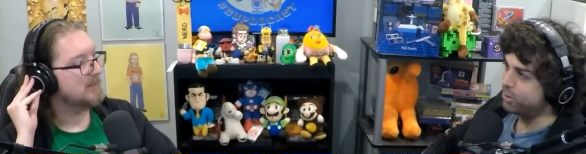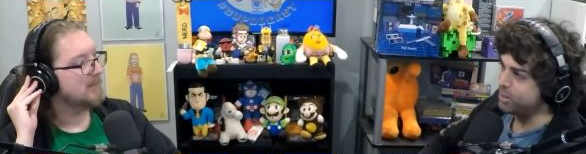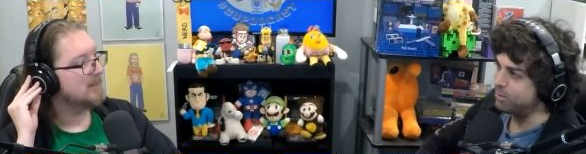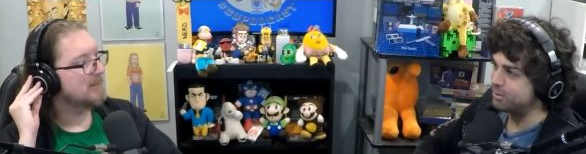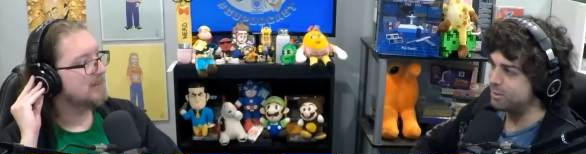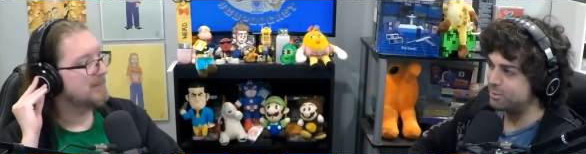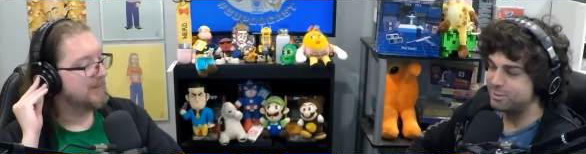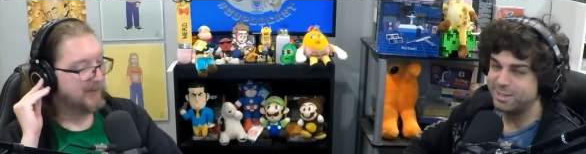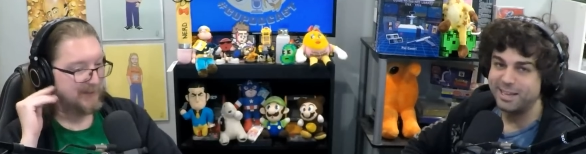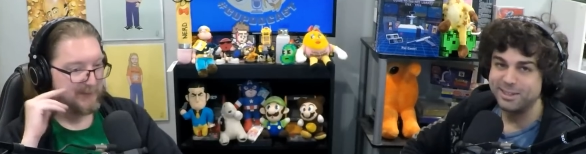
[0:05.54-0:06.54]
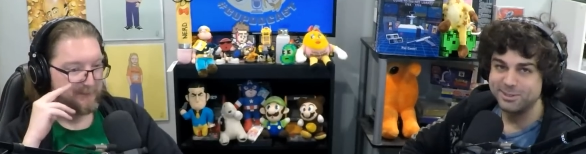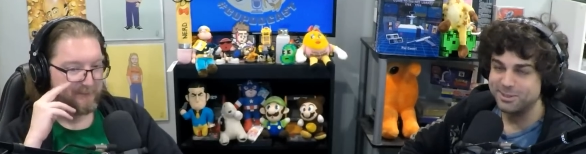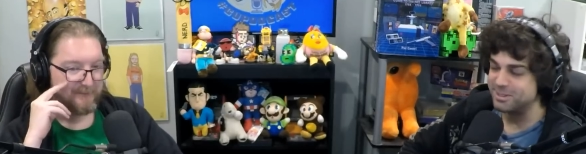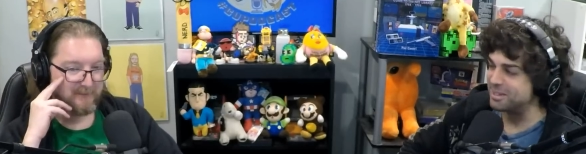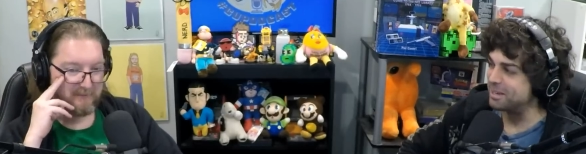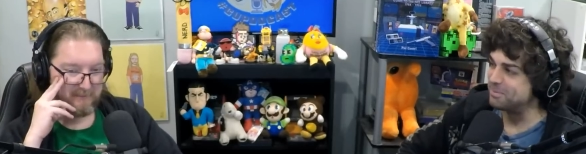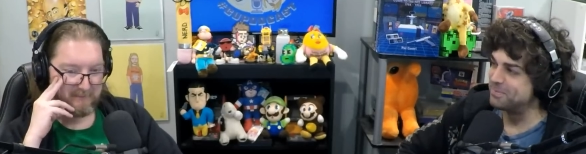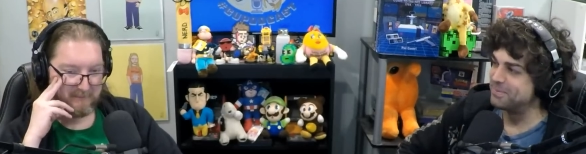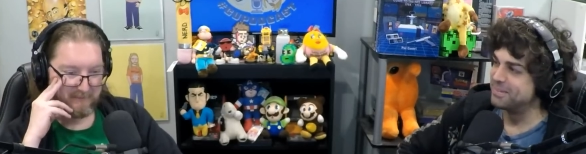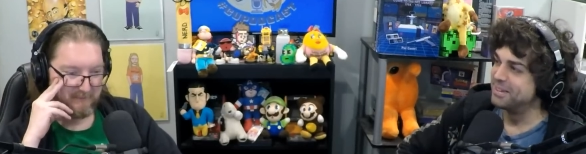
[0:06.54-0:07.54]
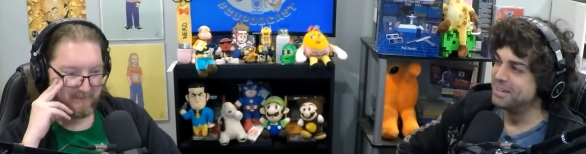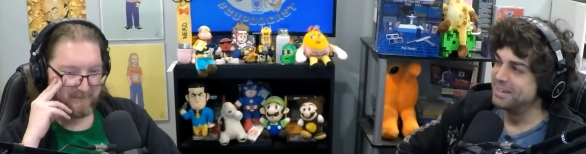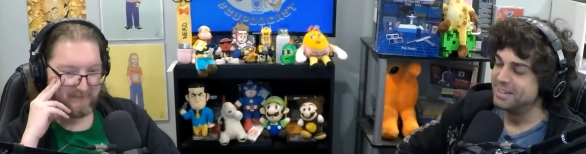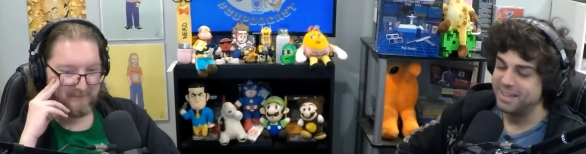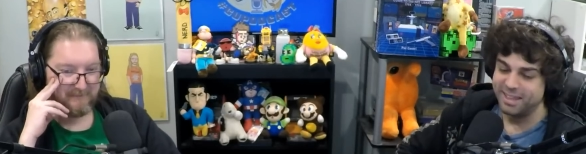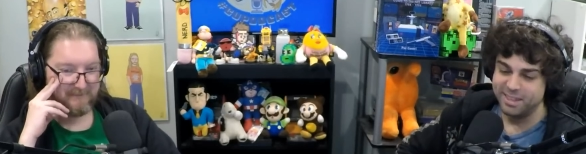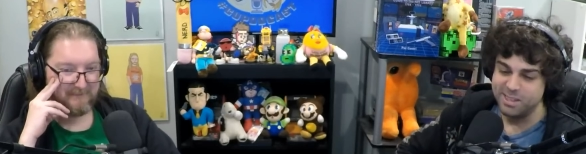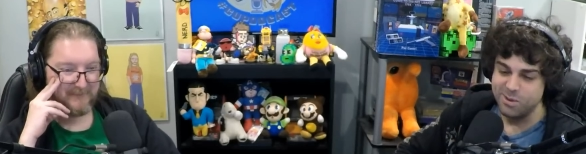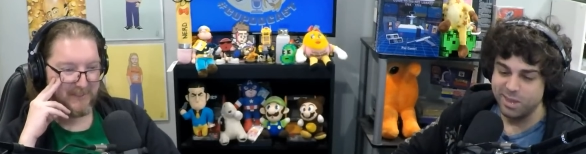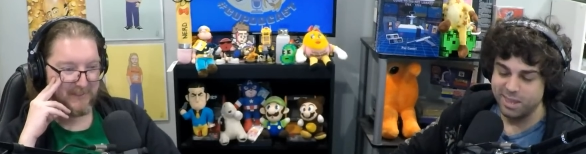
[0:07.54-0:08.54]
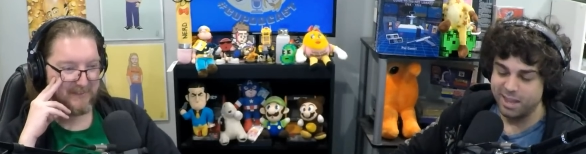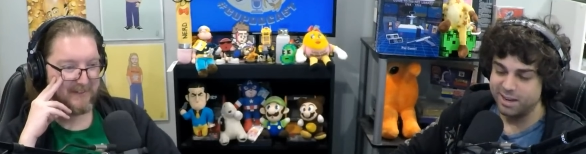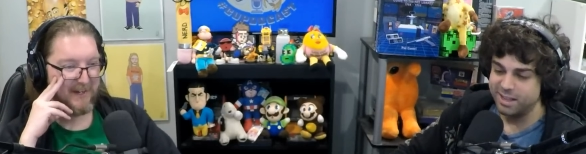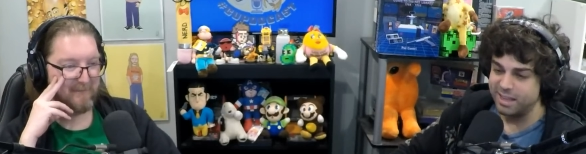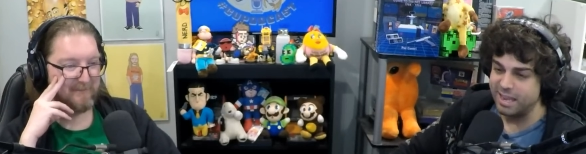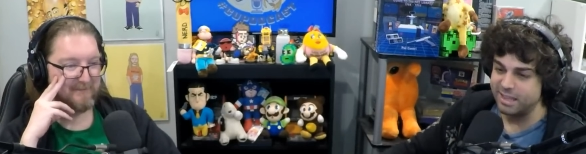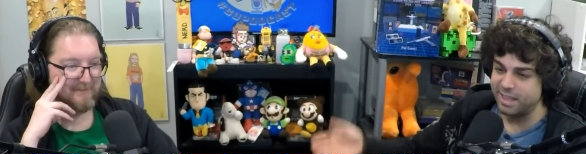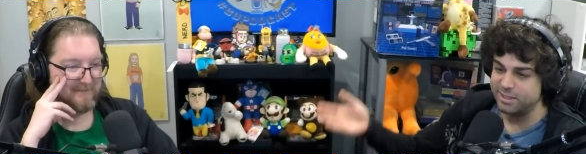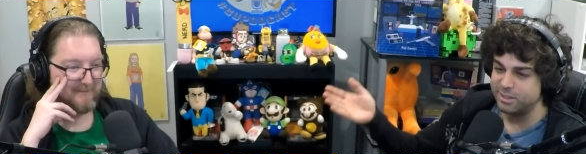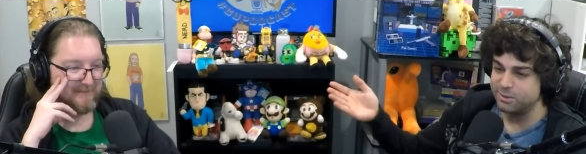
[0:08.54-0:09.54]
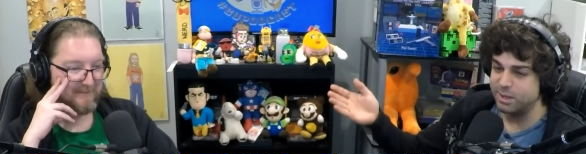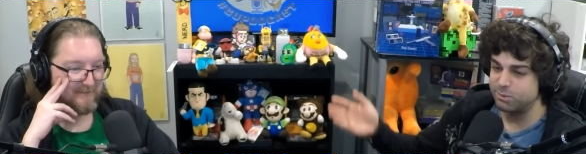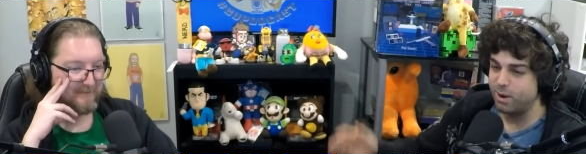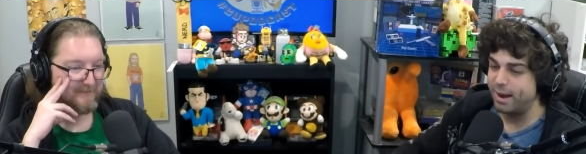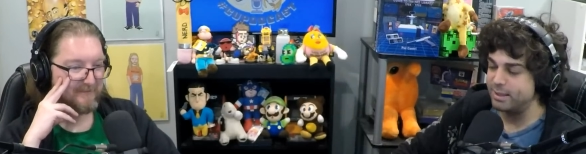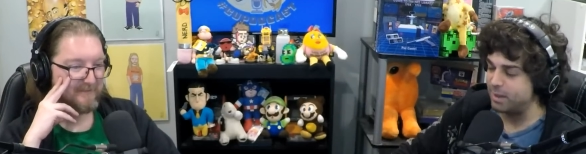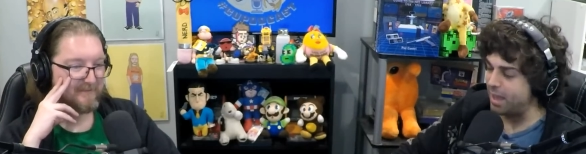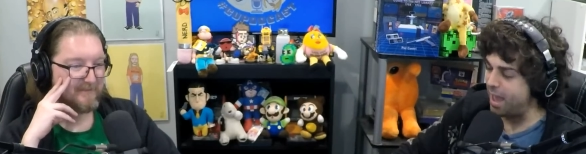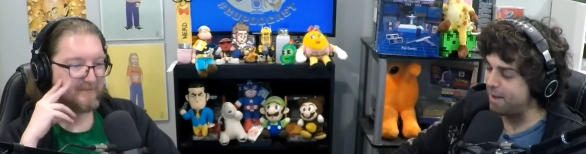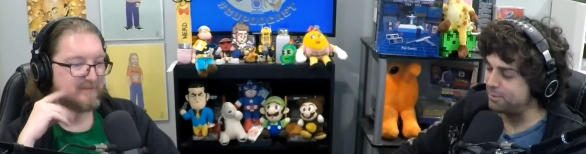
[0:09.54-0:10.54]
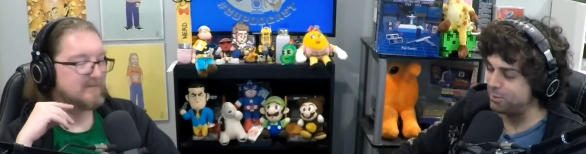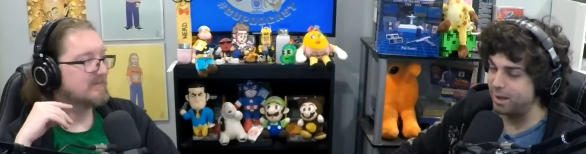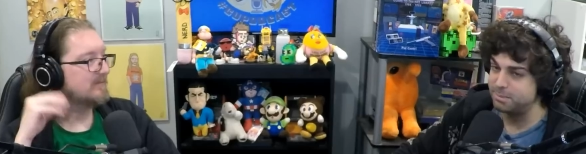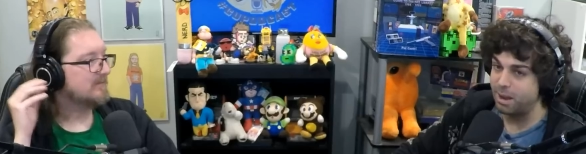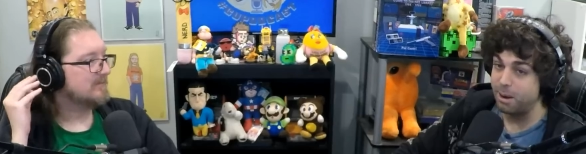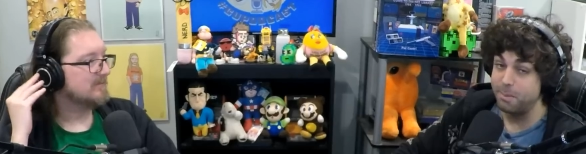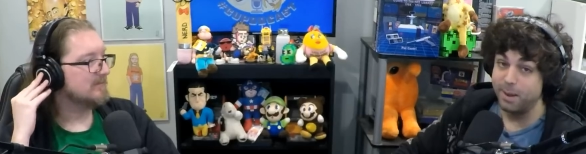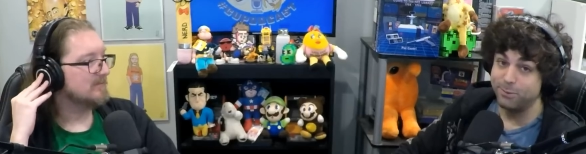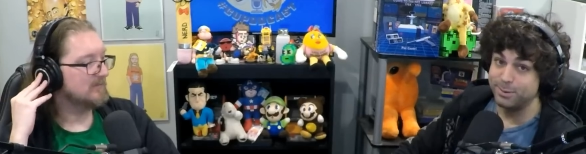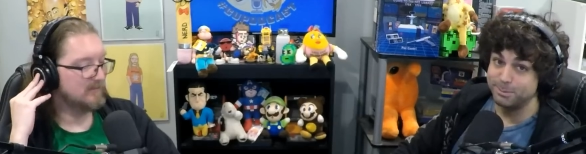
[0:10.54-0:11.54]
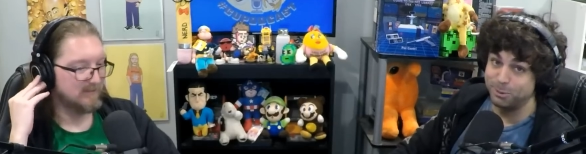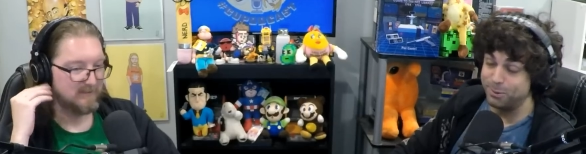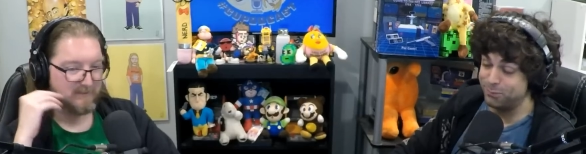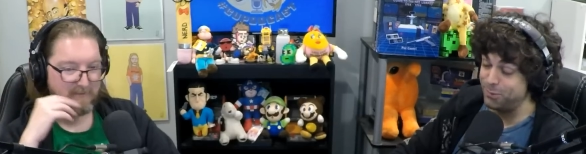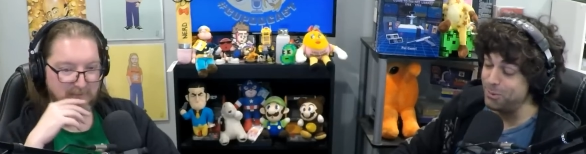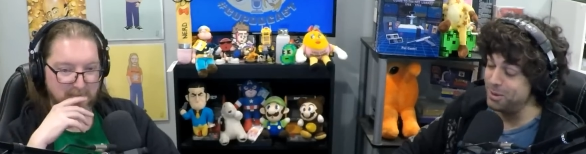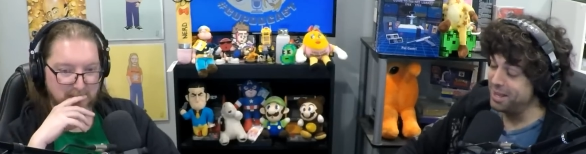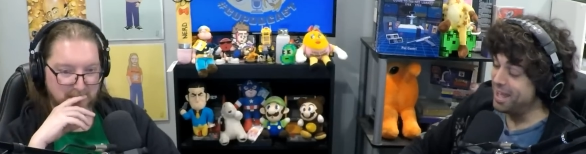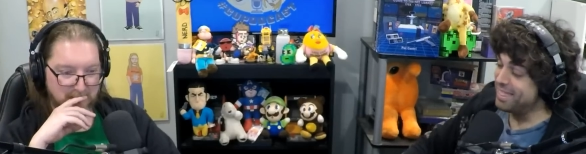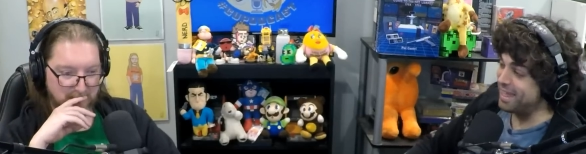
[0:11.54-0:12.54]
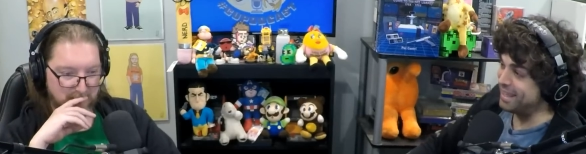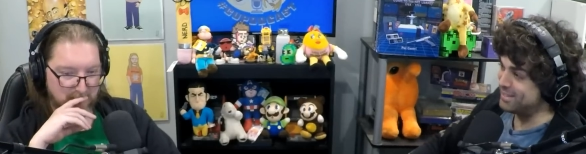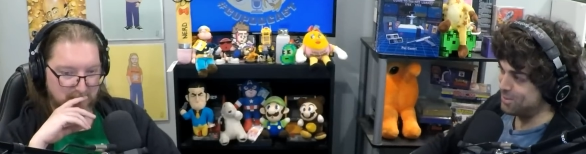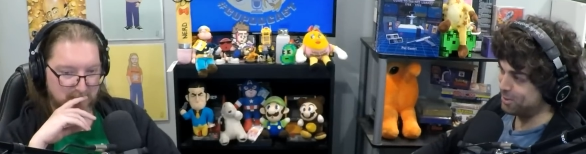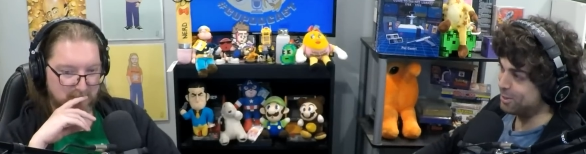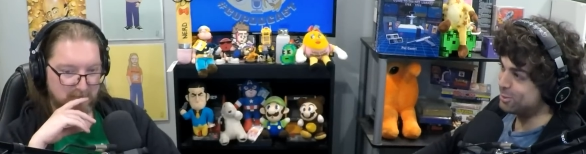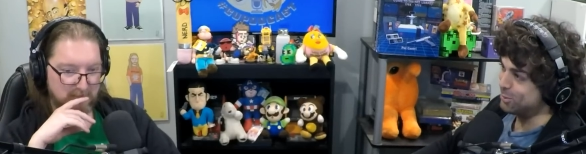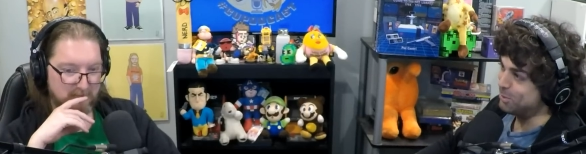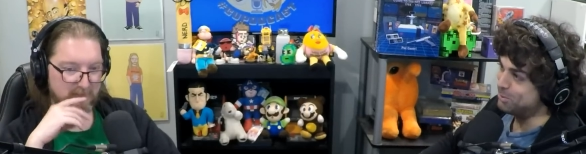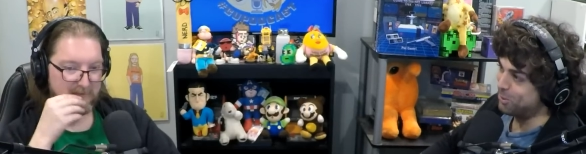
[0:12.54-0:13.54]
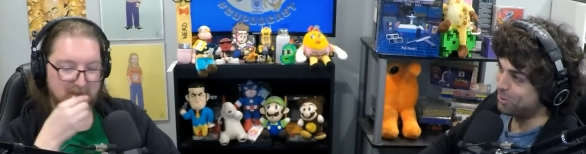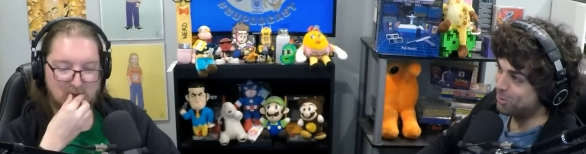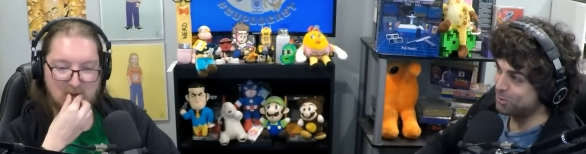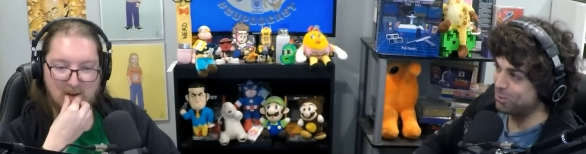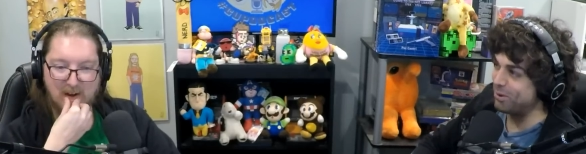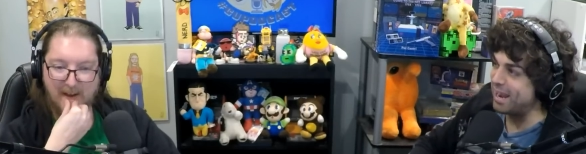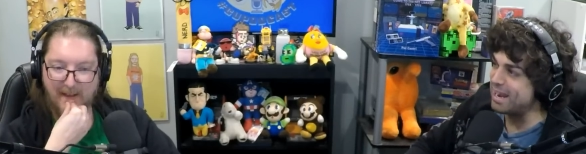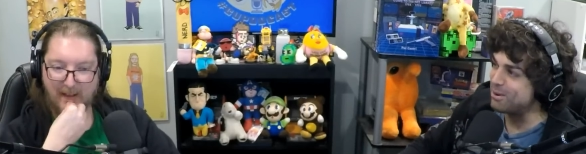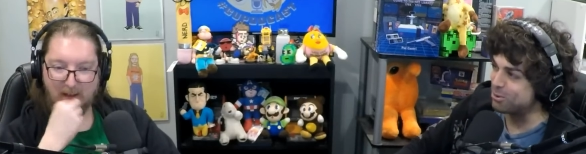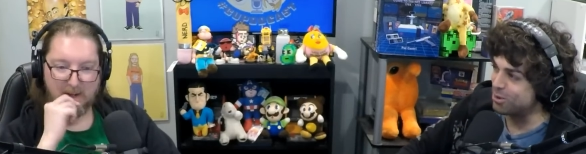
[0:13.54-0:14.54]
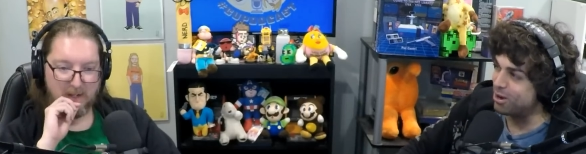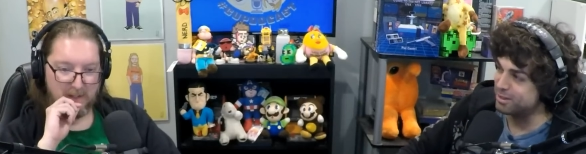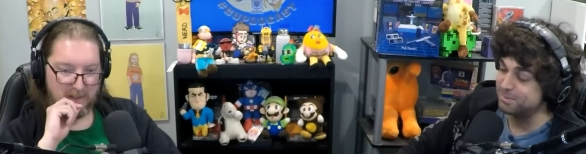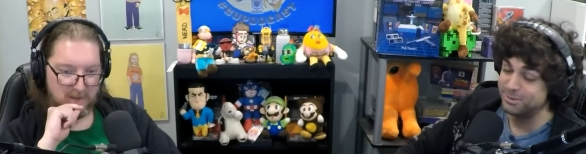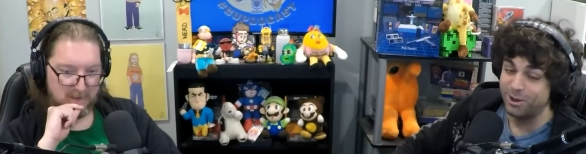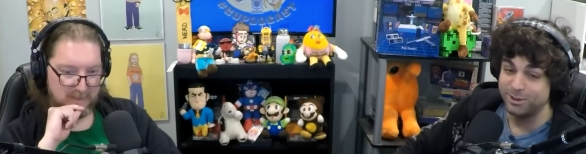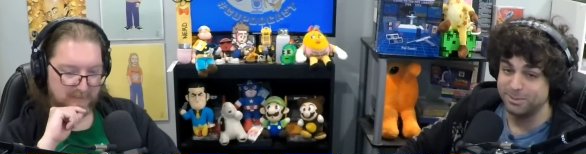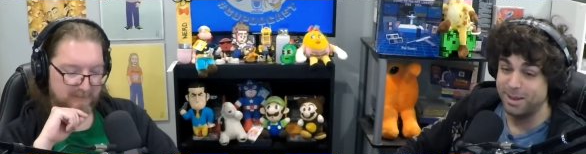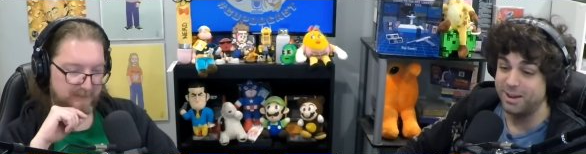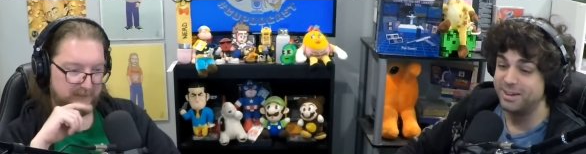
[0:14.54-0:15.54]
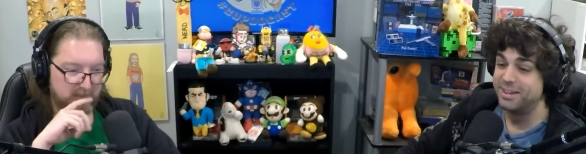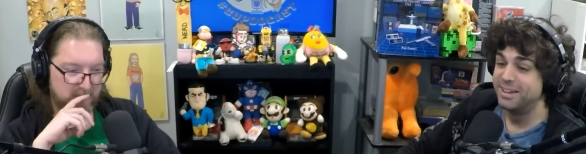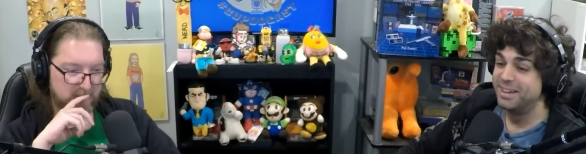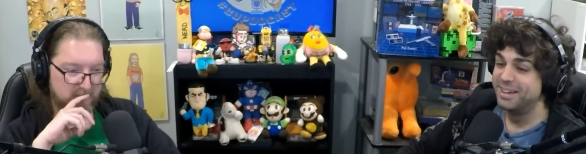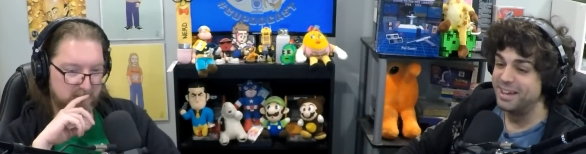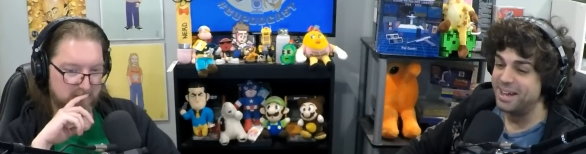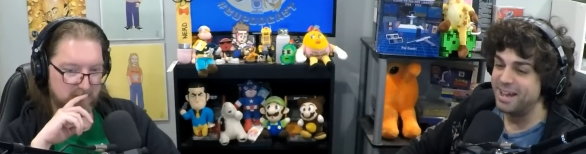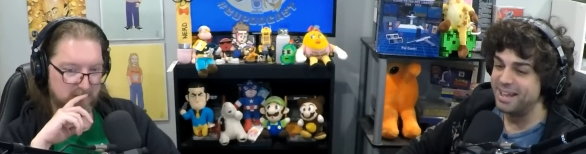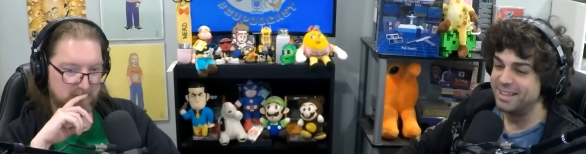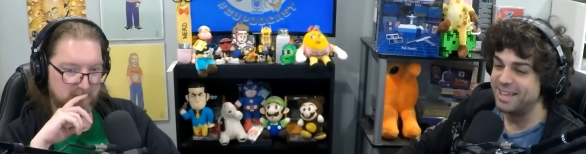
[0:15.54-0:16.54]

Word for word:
Speaker 1: you into saying this all the time. Mm-hmm. And then you can all get Ian gets his, his writings, uh, half his writings about, about some sort of food that he's either consumed or, or created or talked talks about. Uh,